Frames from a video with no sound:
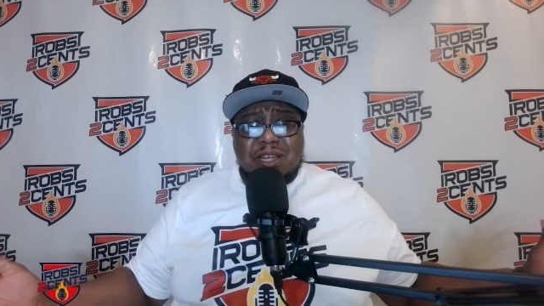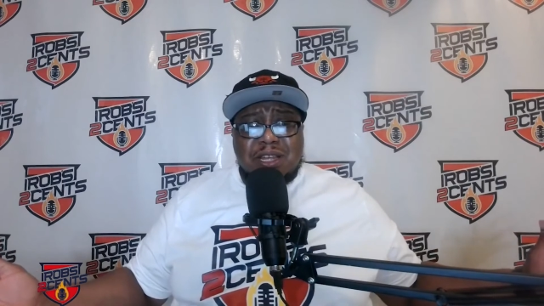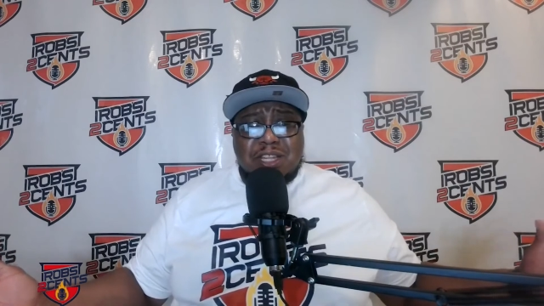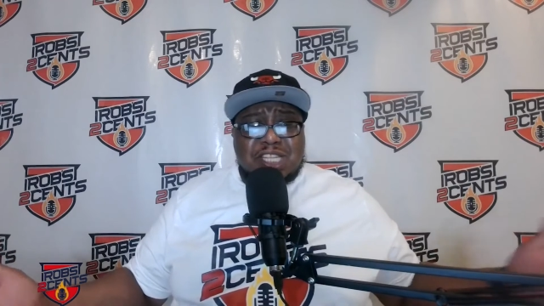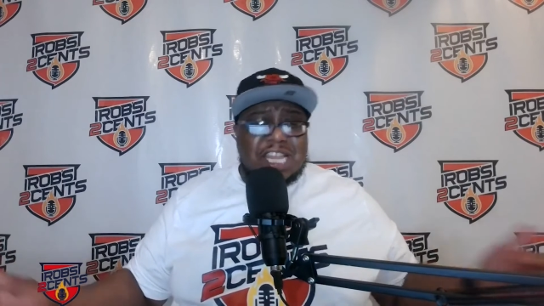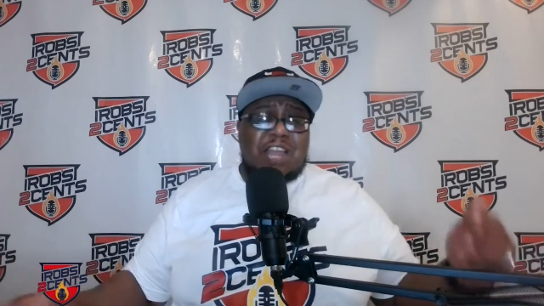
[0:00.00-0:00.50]

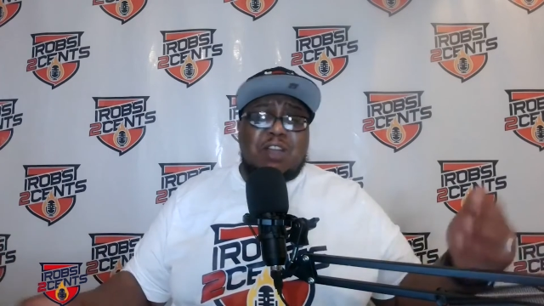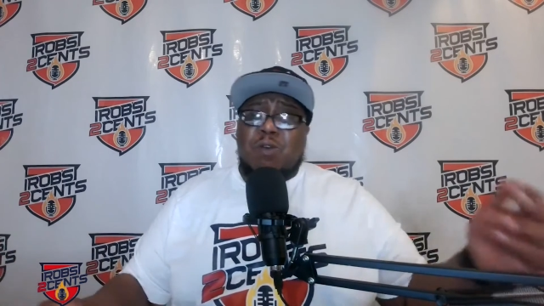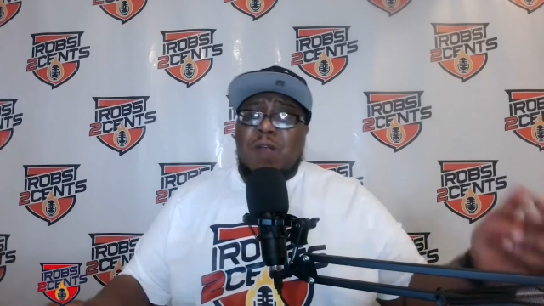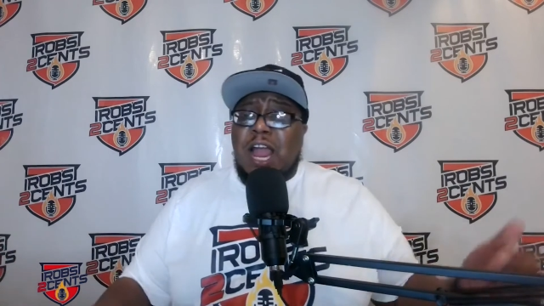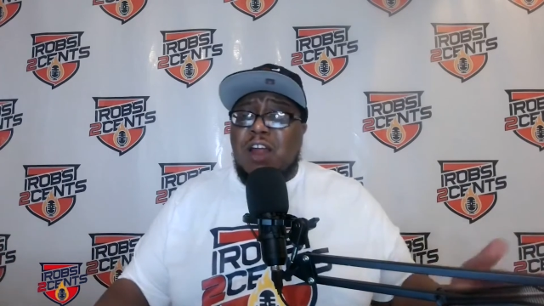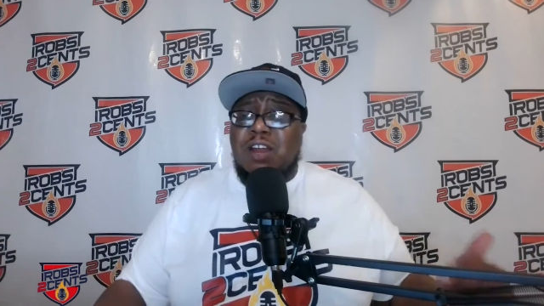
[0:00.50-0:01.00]
Jay
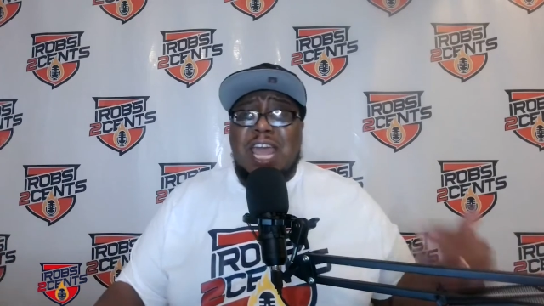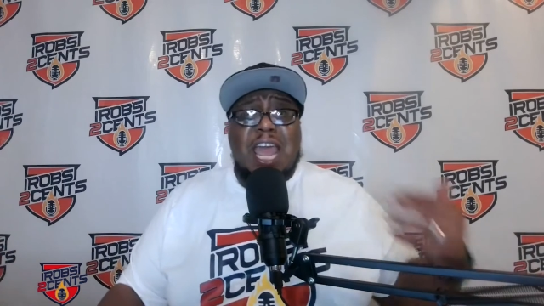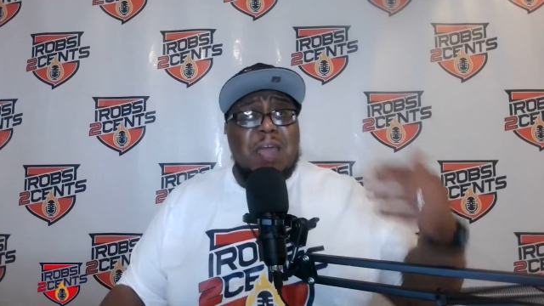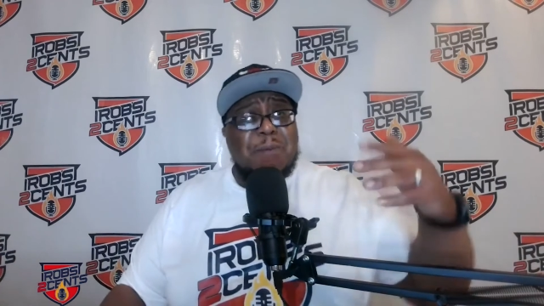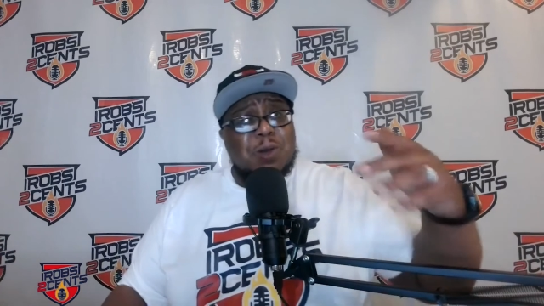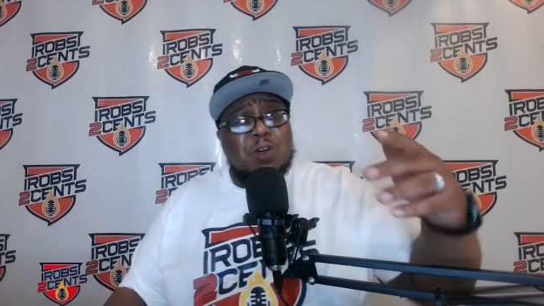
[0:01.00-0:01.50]
Crowder
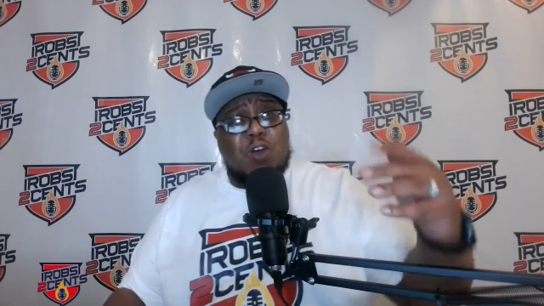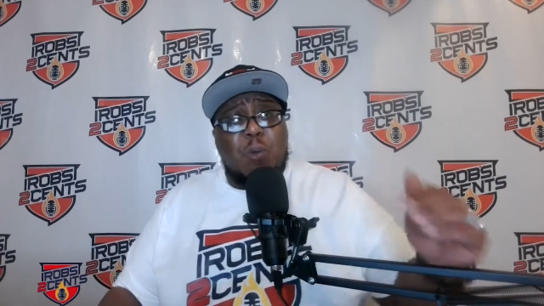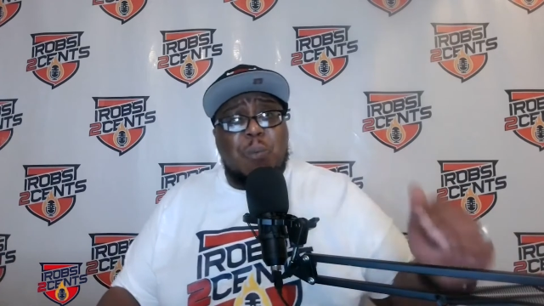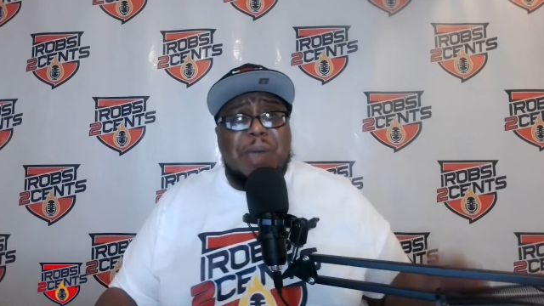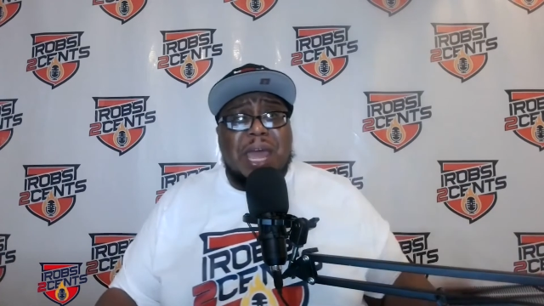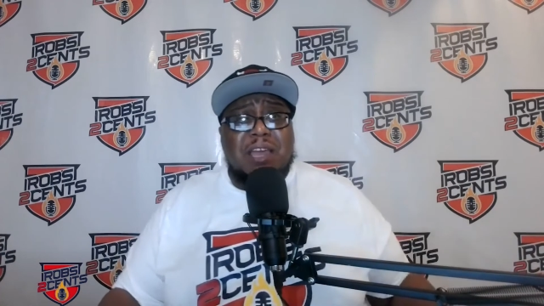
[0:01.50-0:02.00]
able to go
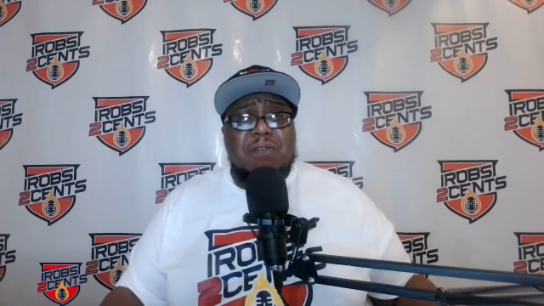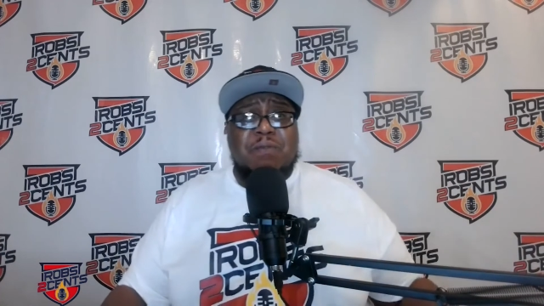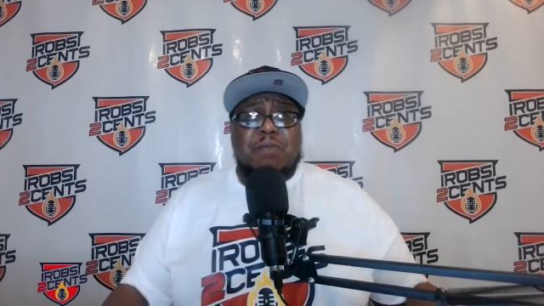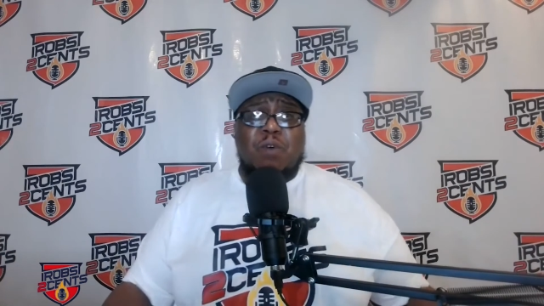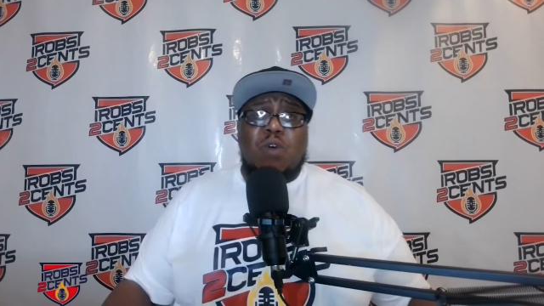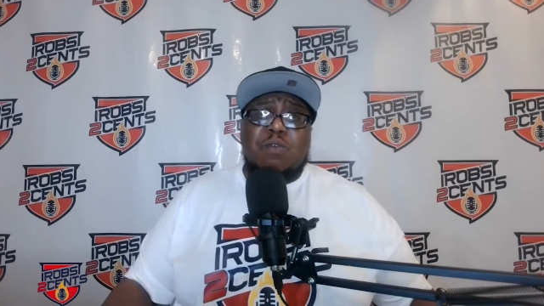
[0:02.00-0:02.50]
back and
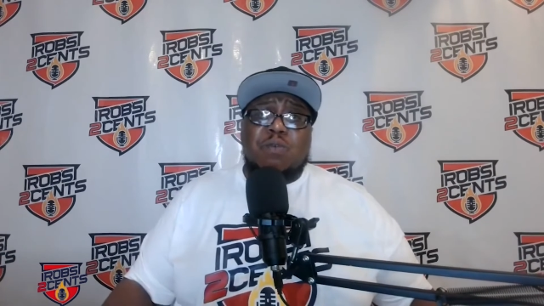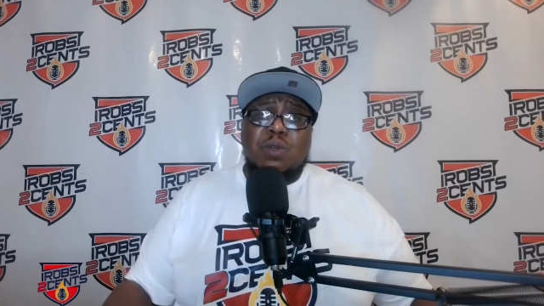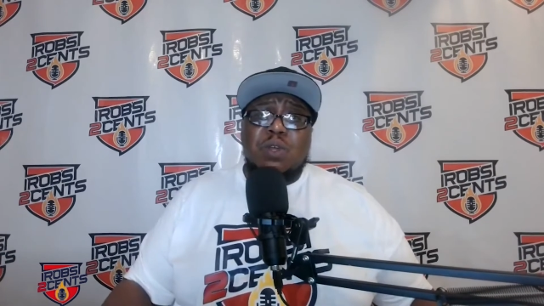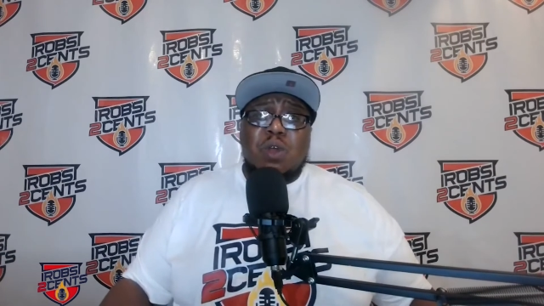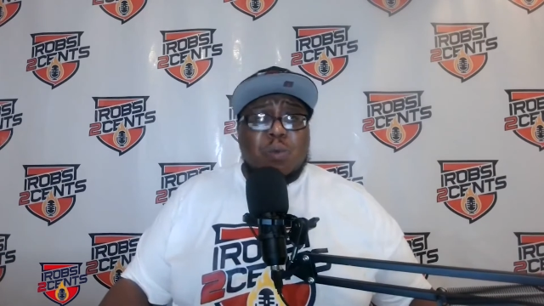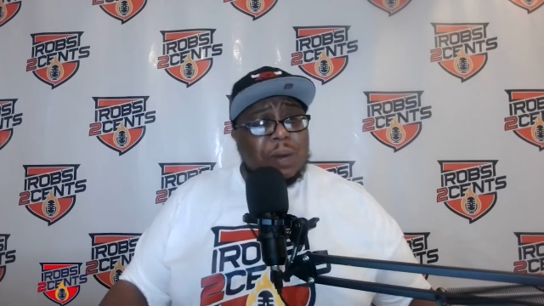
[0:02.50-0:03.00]
forth
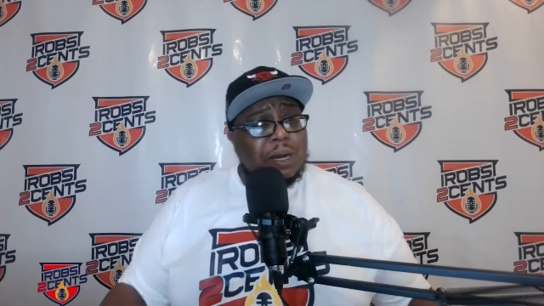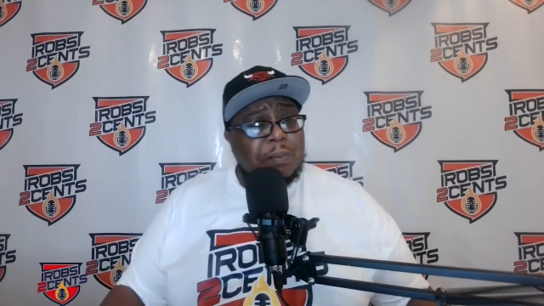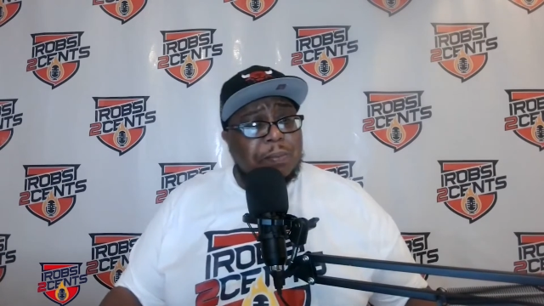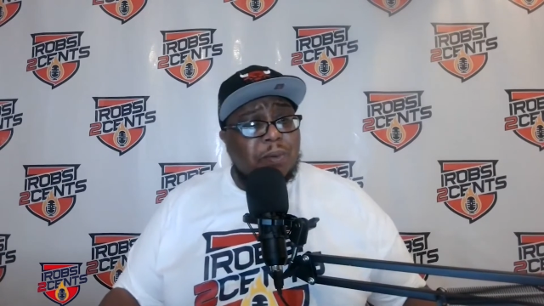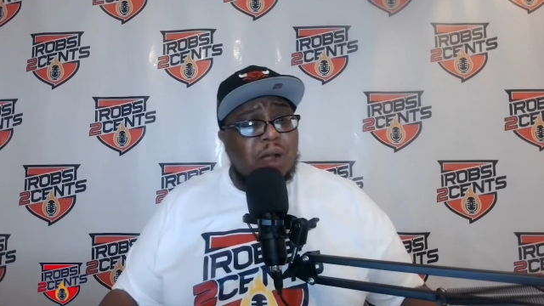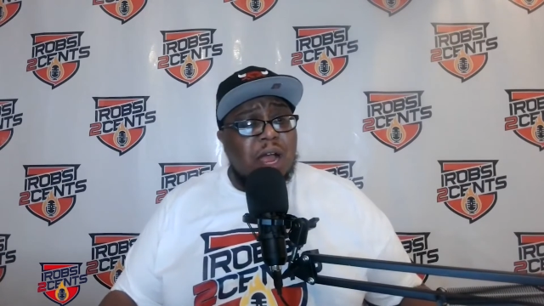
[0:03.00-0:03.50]
with
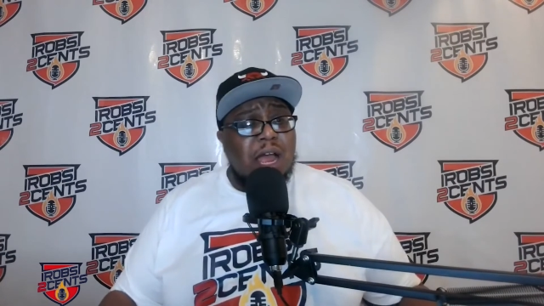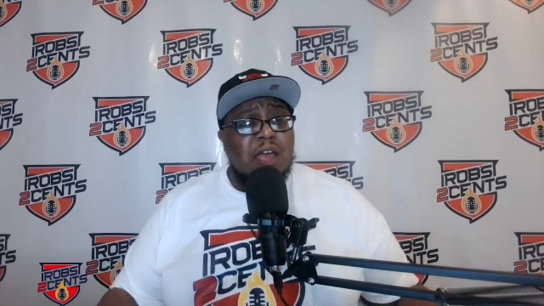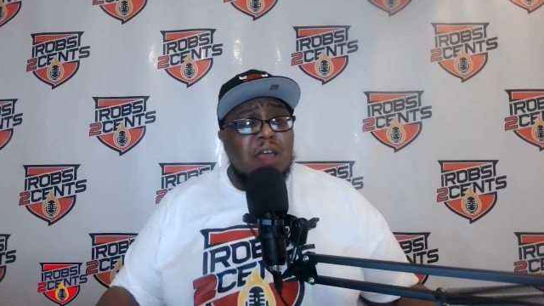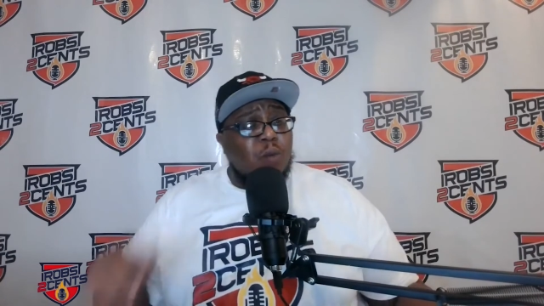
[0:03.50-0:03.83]
LeBron.